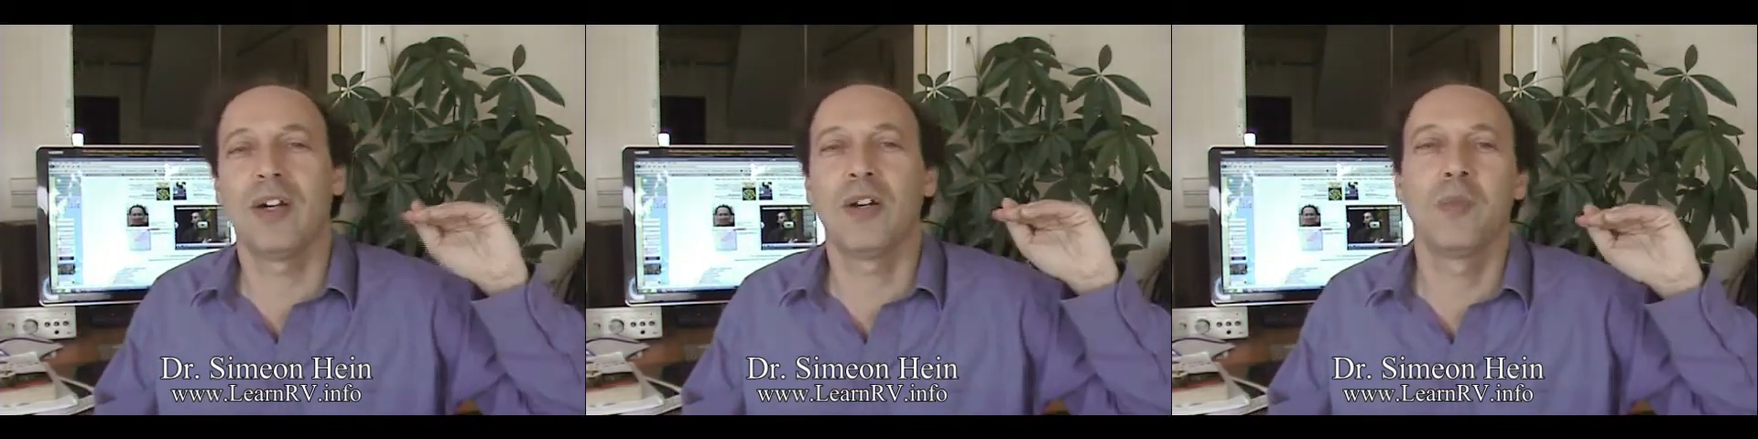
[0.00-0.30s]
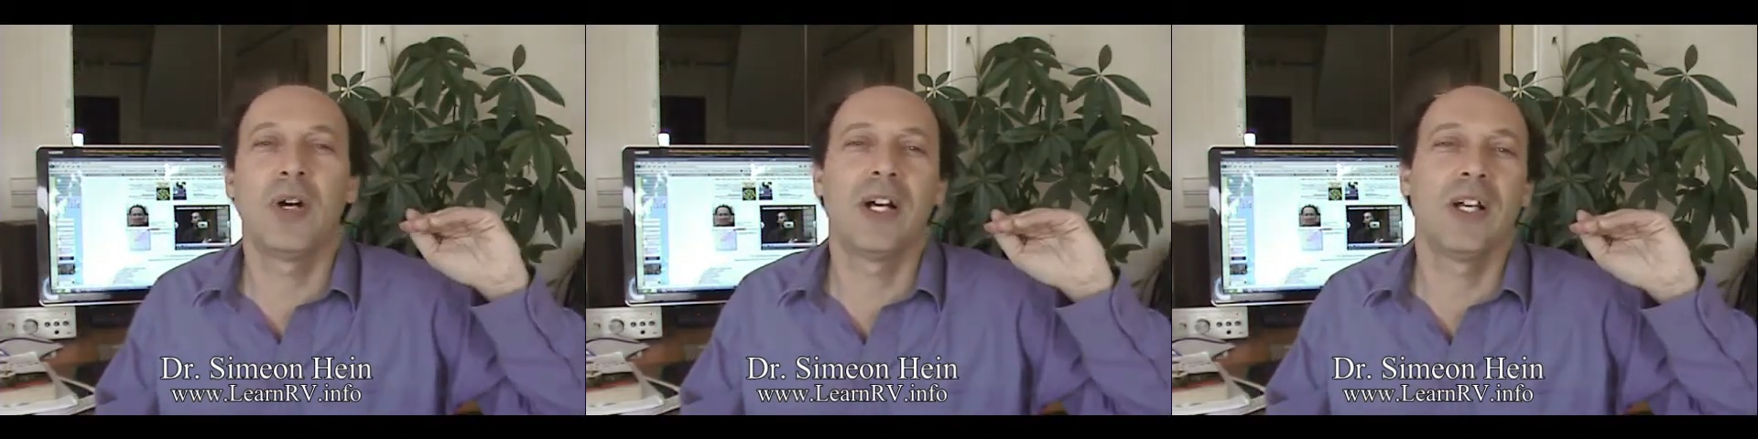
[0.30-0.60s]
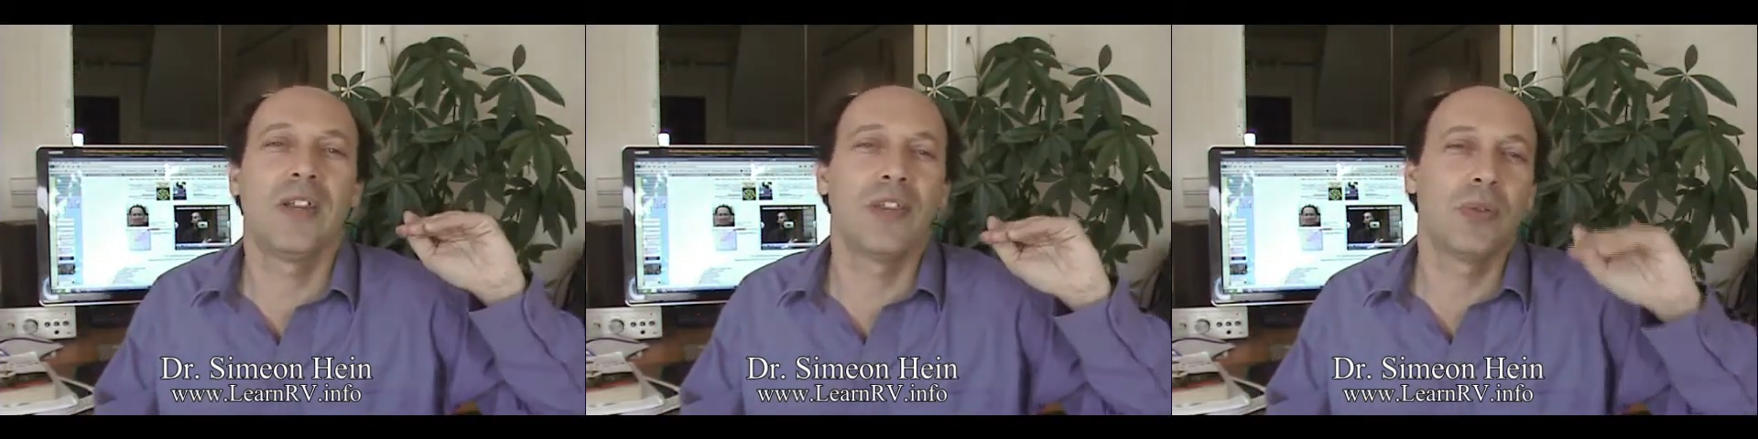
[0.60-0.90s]
our
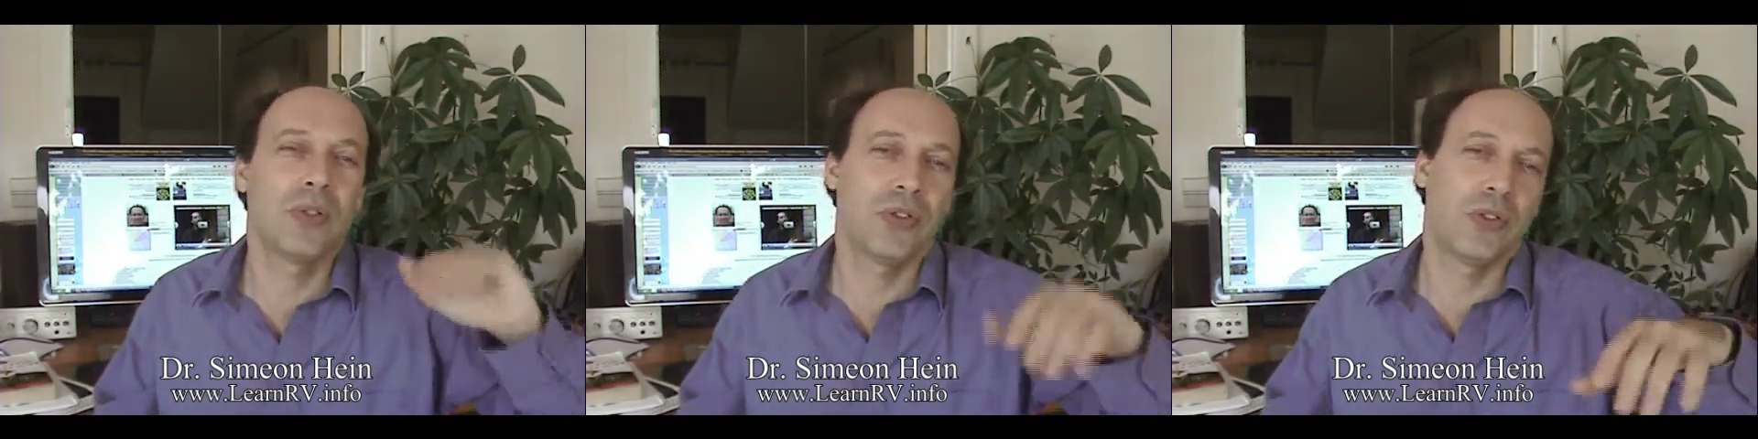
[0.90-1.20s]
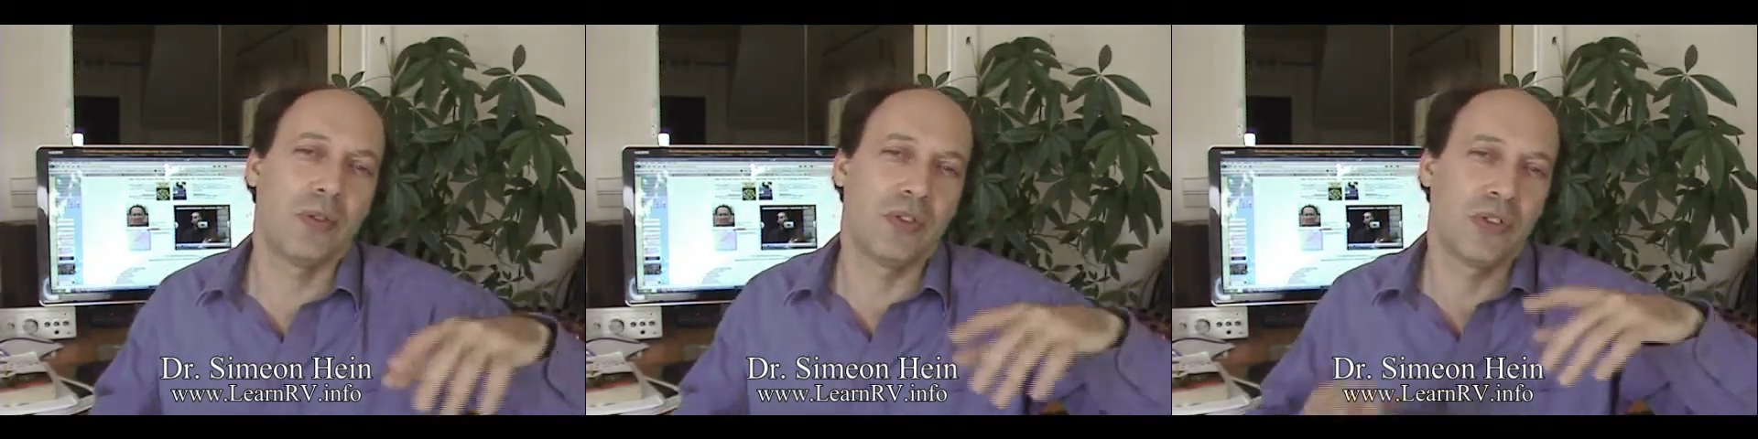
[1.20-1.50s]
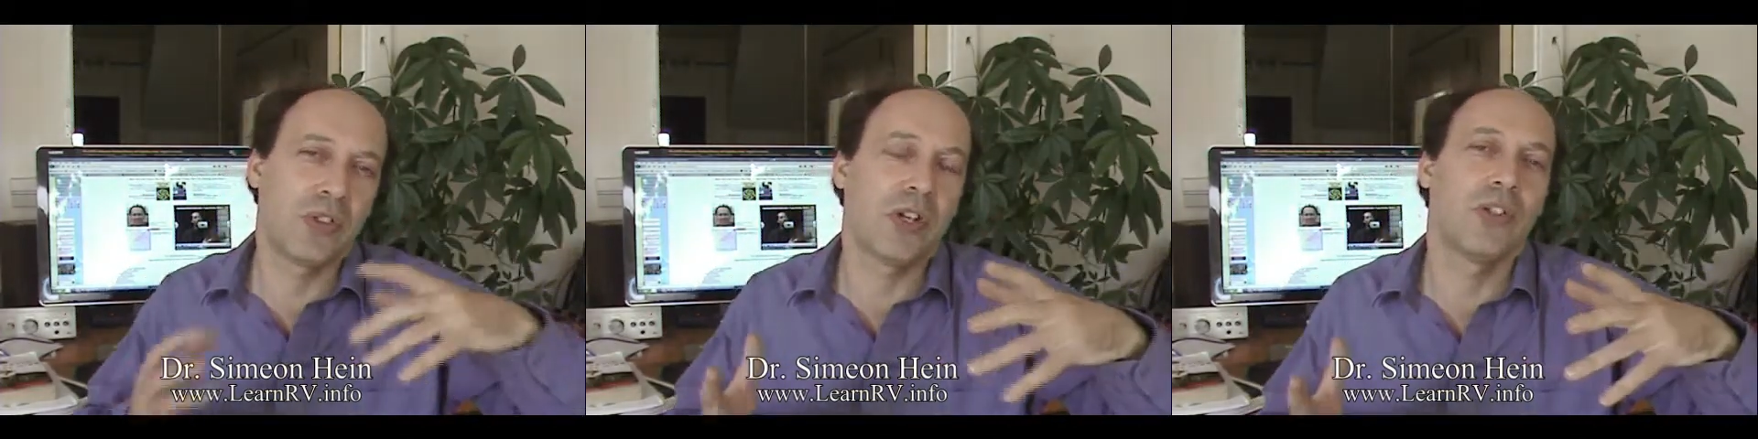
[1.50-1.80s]
mind through a certain
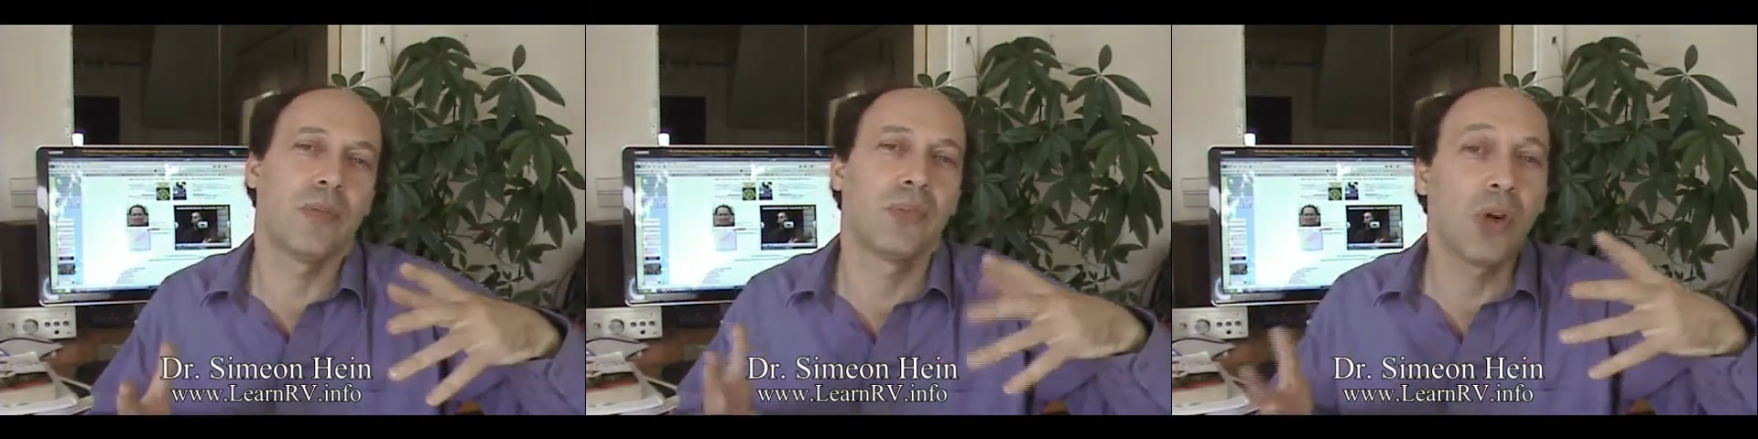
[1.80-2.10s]
structured